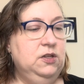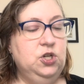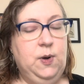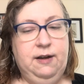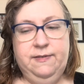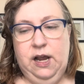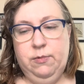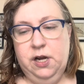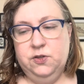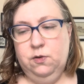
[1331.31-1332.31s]
Joann
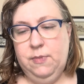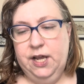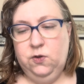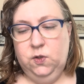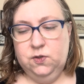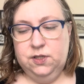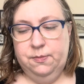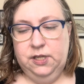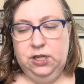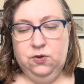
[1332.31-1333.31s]
Fabrics or Michael's or
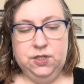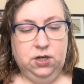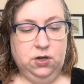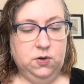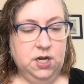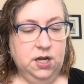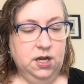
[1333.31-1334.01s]
something years ago.